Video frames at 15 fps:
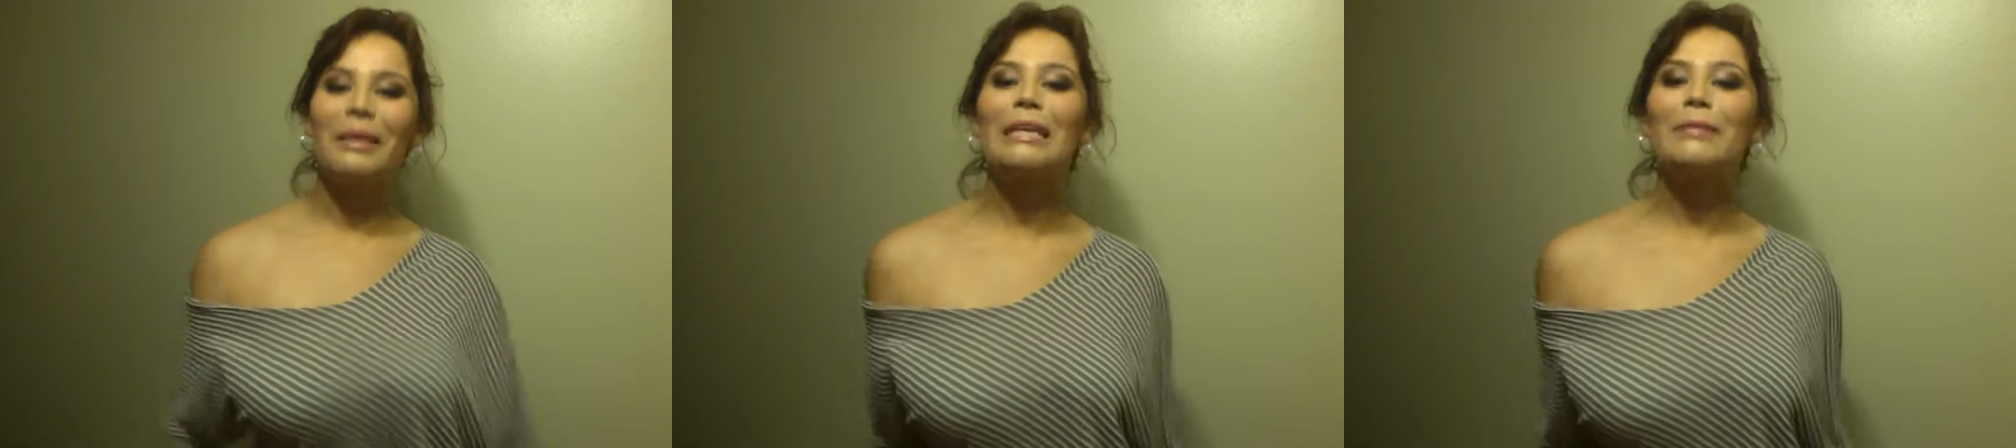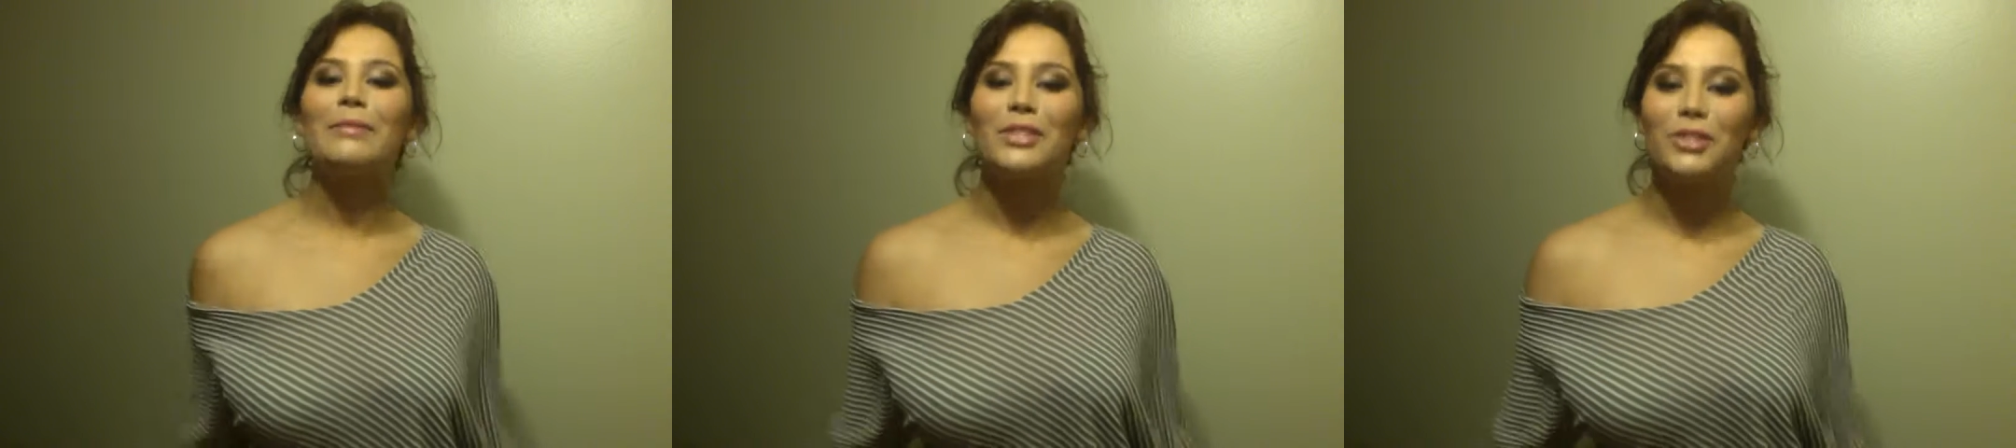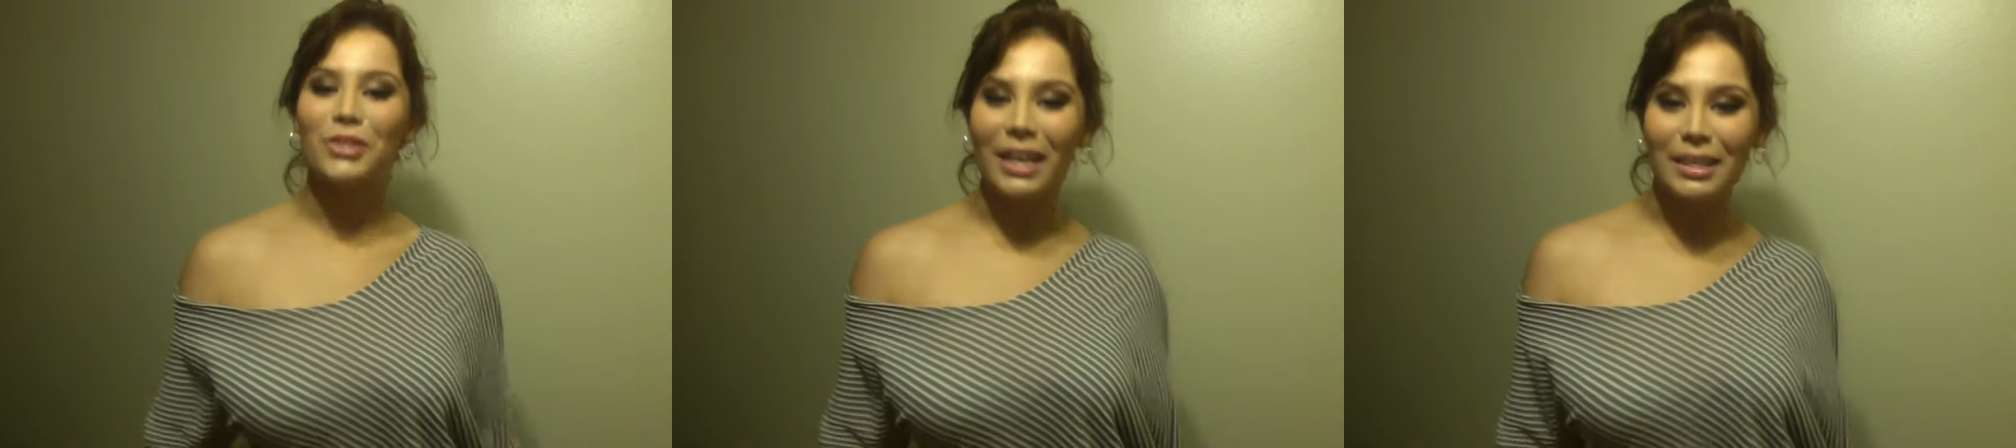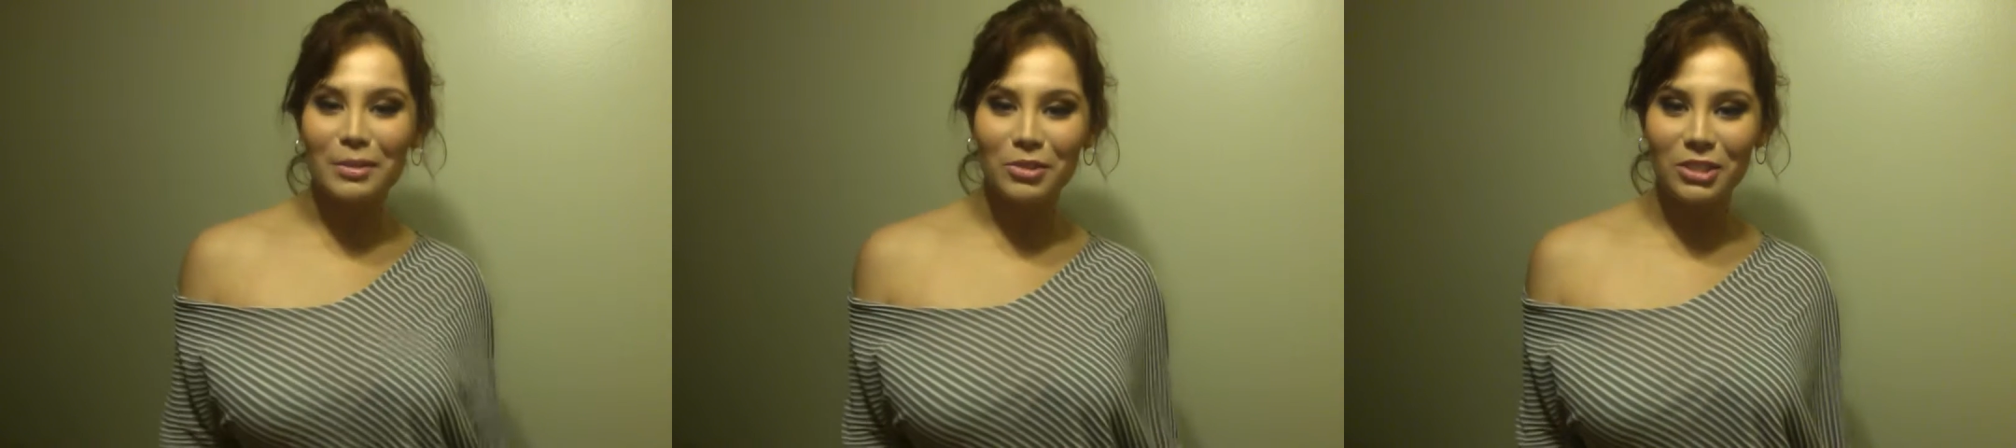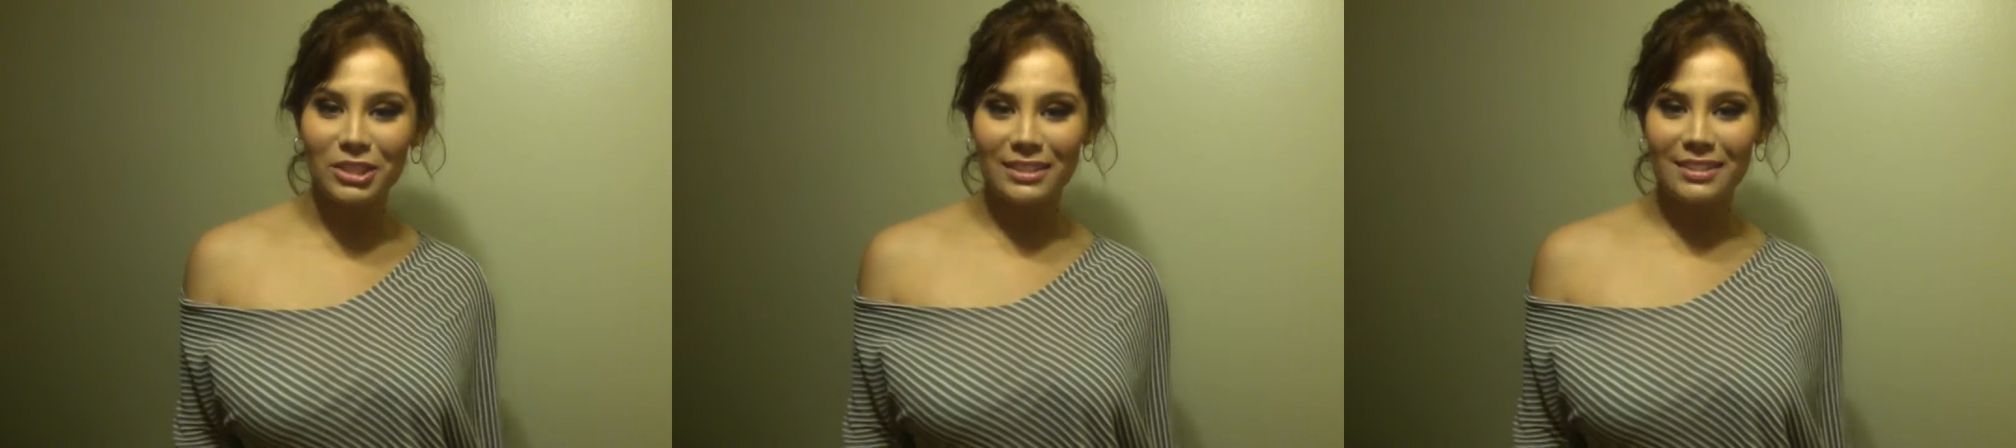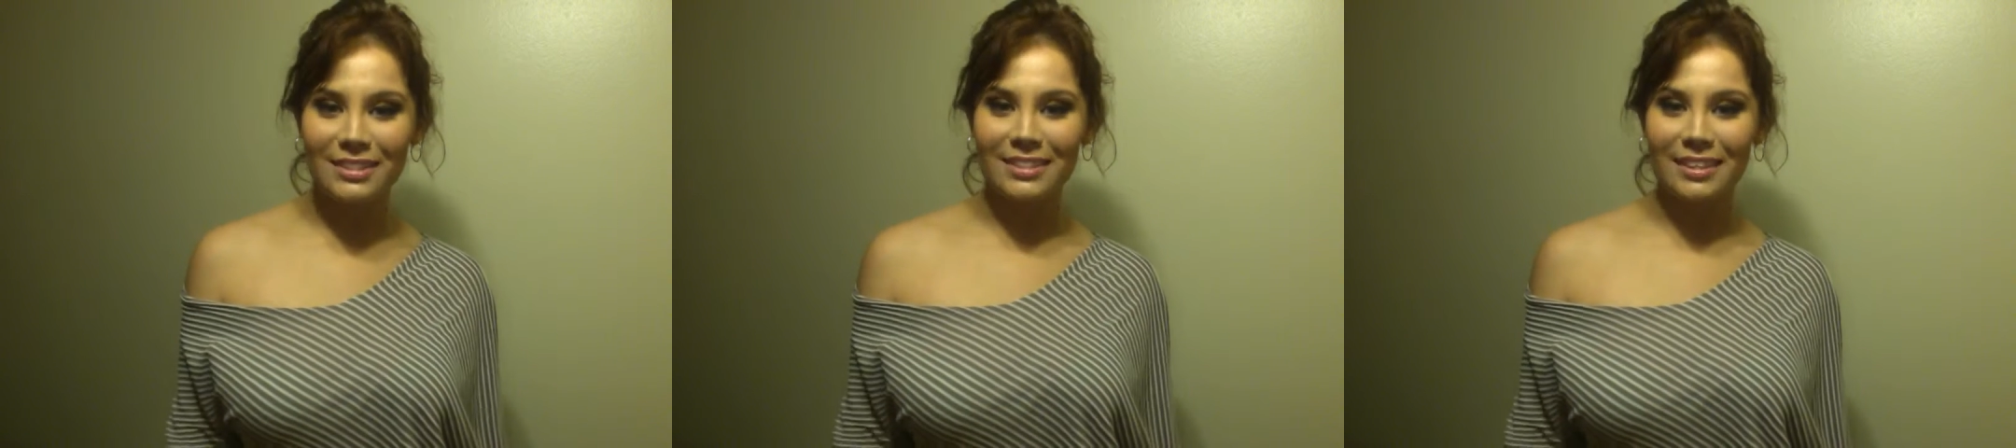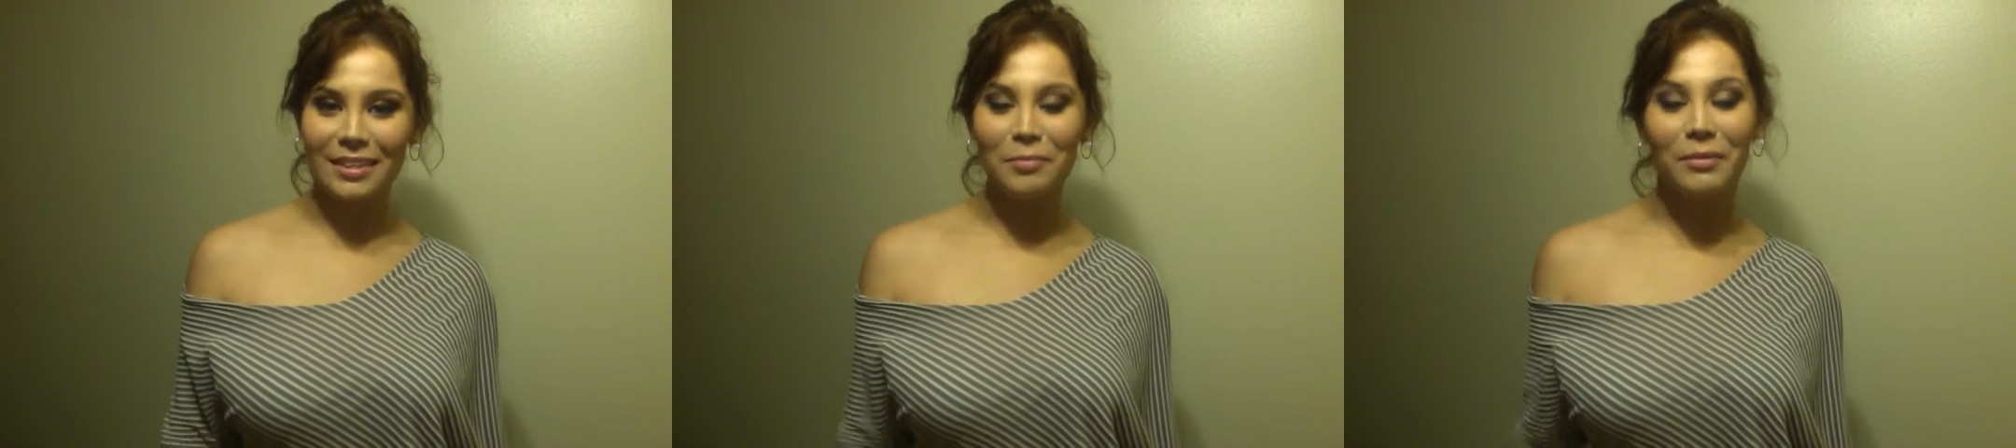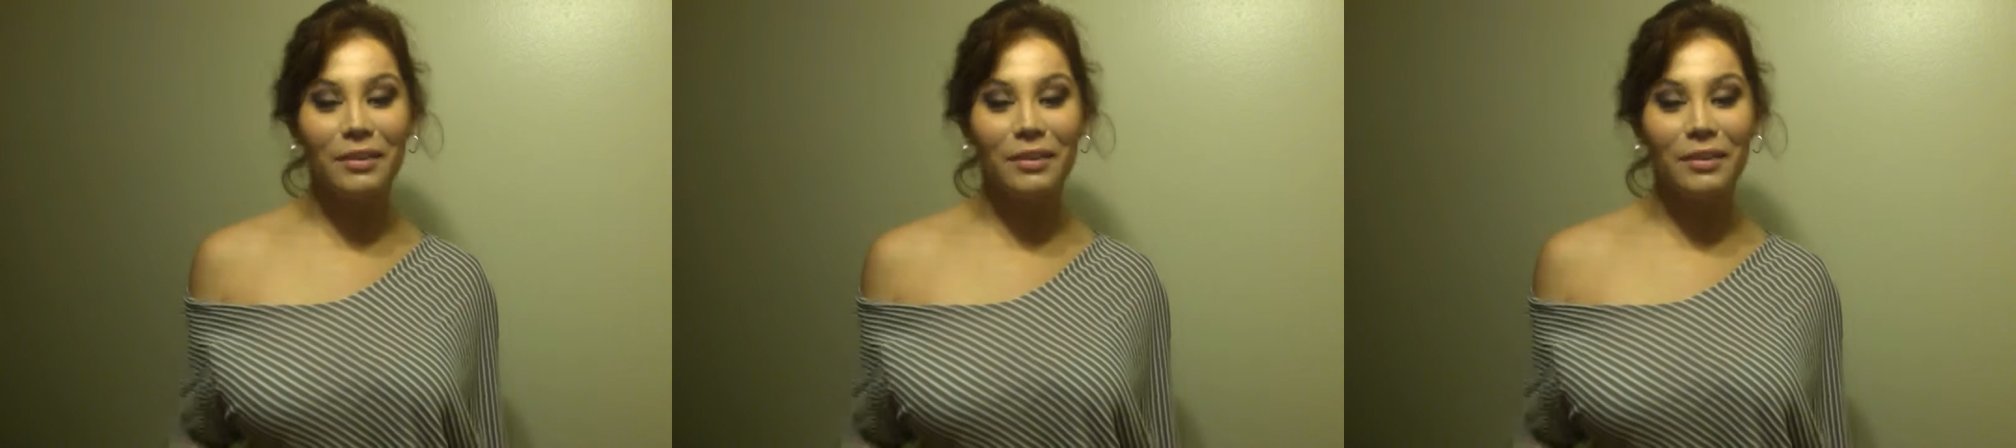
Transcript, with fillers: name is Jasmine Jean Sim,